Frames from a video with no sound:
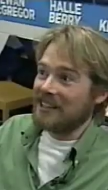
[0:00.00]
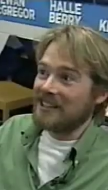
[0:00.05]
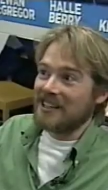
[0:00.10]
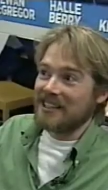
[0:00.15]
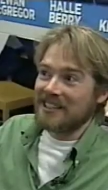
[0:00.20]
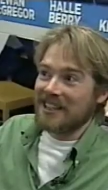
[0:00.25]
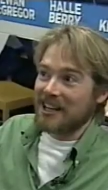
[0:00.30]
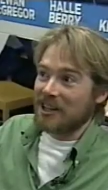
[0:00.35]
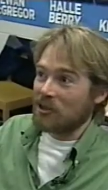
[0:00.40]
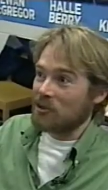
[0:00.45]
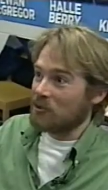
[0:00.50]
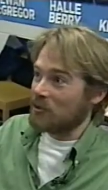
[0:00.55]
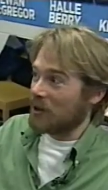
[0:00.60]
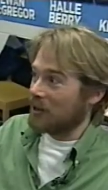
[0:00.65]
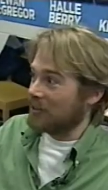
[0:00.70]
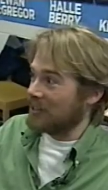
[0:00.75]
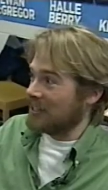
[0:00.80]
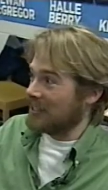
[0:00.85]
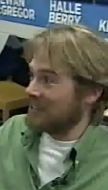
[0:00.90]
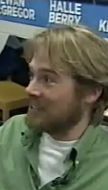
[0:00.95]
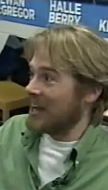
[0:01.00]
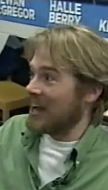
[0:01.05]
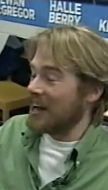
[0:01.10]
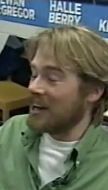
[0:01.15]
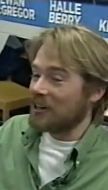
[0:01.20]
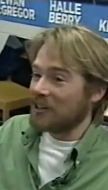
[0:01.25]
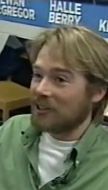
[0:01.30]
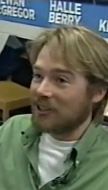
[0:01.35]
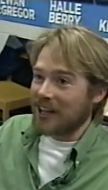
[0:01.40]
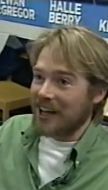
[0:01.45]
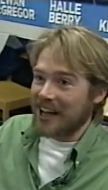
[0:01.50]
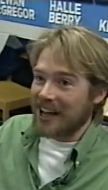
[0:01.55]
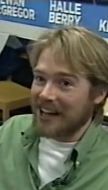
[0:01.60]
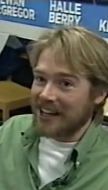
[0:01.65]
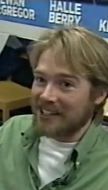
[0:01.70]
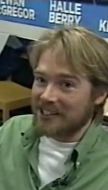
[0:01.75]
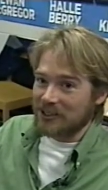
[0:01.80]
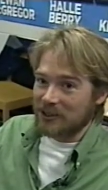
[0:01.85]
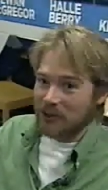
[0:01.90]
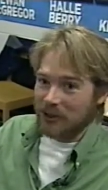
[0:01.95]
it does that throughout the entire
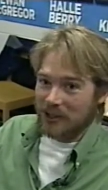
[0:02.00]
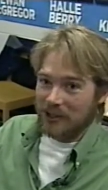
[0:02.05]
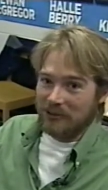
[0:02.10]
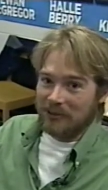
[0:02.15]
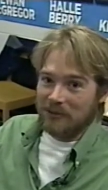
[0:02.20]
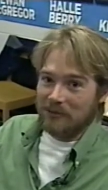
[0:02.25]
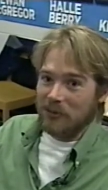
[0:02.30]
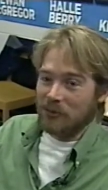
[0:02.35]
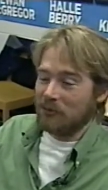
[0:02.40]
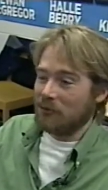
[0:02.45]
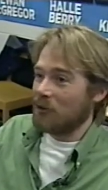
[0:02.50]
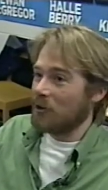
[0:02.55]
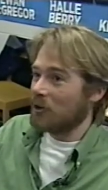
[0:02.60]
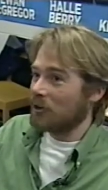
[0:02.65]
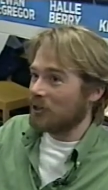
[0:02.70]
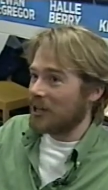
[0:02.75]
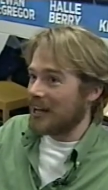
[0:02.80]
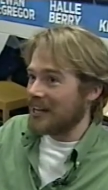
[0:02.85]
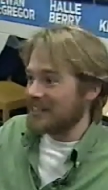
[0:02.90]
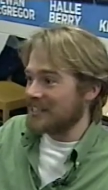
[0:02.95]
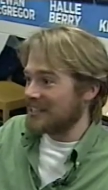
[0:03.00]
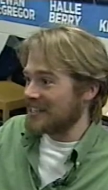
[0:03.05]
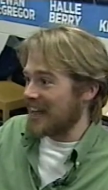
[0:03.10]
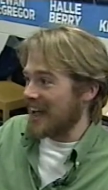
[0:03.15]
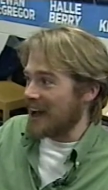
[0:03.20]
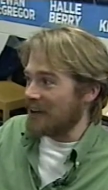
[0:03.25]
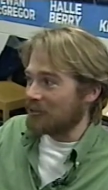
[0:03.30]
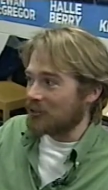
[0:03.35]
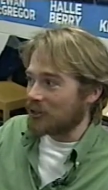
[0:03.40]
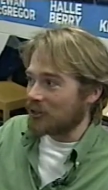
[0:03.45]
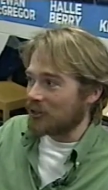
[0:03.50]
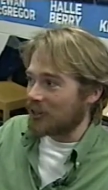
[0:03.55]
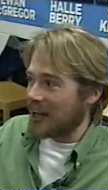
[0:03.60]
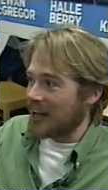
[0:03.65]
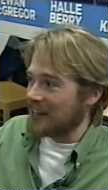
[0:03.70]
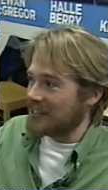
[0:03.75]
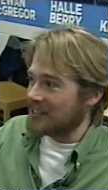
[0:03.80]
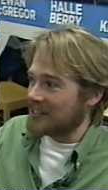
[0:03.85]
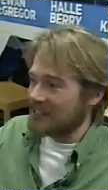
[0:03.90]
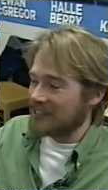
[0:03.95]
class or even before classes, after
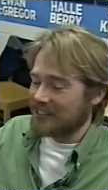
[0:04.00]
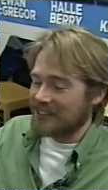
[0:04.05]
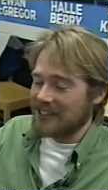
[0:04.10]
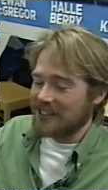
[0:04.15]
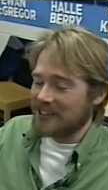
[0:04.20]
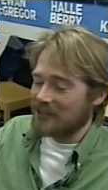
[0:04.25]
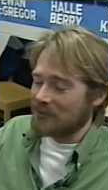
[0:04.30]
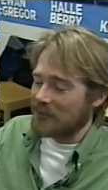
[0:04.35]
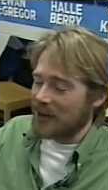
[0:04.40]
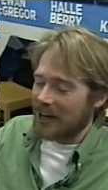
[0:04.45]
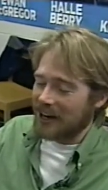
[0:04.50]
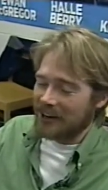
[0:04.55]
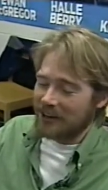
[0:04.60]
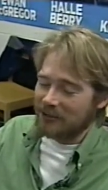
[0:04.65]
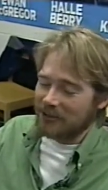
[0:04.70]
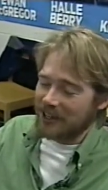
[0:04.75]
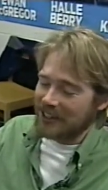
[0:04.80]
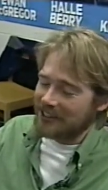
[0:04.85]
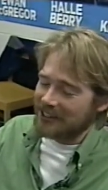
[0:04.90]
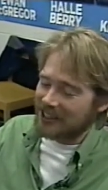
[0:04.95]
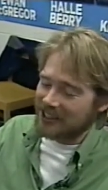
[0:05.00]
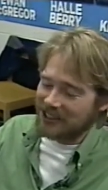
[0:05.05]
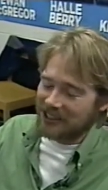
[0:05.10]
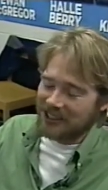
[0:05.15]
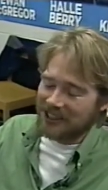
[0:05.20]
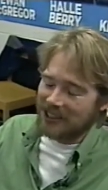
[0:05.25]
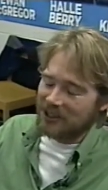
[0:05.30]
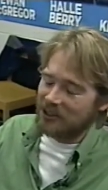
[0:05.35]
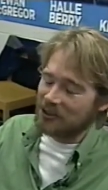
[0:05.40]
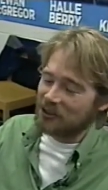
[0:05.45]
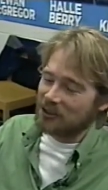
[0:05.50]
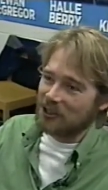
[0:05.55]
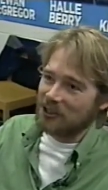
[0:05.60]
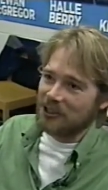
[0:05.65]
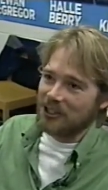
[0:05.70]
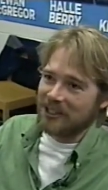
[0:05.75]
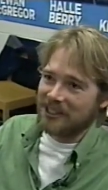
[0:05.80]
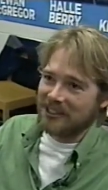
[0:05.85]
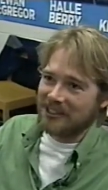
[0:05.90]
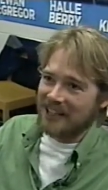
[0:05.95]
classes, it doesn't matter. If I touch it, it usually shuts